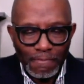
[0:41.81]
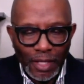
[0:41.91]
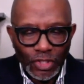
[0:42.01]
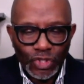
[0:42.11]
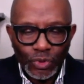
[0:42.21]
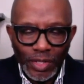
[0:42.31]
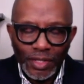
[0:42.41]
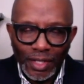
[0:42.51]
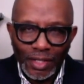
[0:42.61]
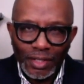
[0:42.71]

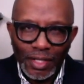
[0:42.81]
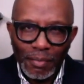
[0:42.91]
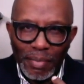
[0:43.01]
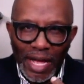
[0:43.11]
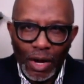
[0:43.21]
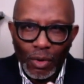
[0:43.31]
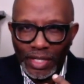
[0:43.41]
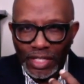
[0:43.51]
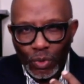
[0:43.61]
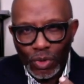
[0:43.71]
strengthen, empower,
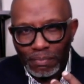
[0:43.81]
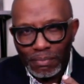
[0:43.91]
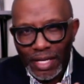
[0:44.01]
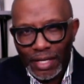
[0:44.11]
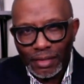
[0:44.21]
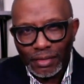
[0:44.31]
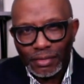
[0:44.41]
equip men